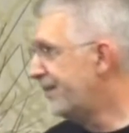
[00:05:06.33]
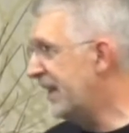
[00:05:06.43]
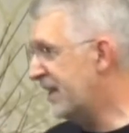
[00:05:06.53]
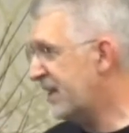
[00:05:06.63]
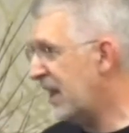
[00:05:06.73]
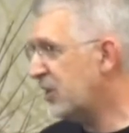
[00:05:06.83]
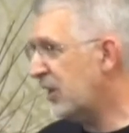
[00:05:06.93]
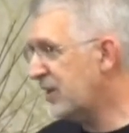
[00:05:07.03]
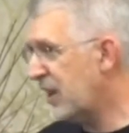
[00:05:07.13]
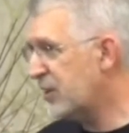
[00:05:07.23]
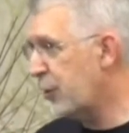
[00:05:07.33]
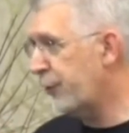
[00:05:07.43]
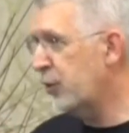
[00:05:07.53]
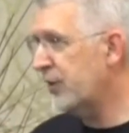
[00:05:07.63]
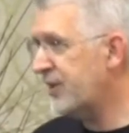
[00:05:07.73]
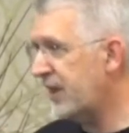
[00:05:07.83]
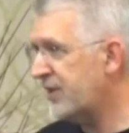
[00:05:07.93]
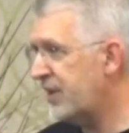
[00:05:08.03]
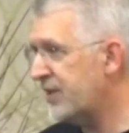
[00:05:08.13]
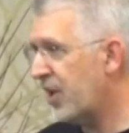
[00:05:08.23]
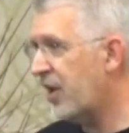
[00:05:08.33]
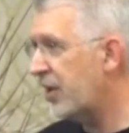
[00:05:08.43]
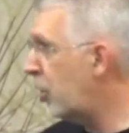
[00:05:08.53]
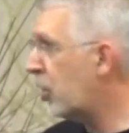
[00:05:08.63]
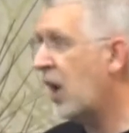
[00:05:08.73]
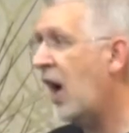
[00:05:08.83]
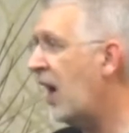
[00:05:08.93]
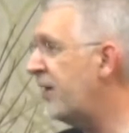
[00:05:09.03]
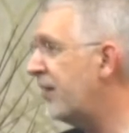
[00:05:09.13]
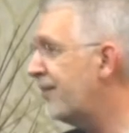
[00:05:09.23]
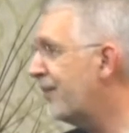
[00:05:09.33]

It essentially says, The fool says in his heart, No God.